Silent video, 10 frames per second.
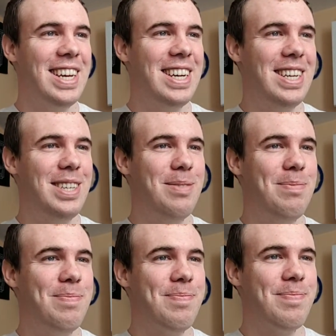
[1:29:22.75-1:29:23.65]

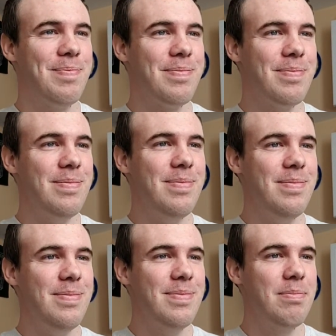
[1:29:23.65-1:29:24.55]
Um,
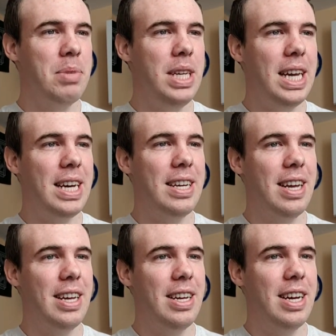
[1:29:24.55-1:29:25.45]
but yeah,
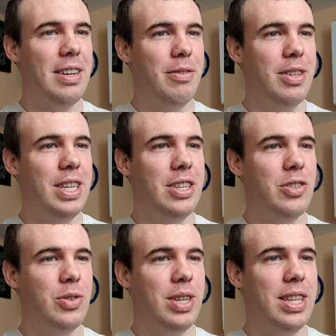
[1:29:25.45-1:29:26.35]
I, I really
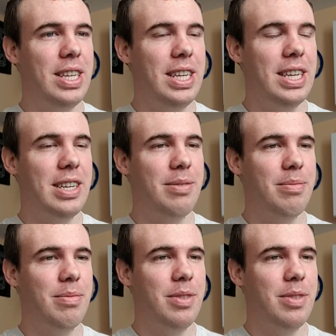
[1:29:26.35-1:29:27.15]
enjoy the um,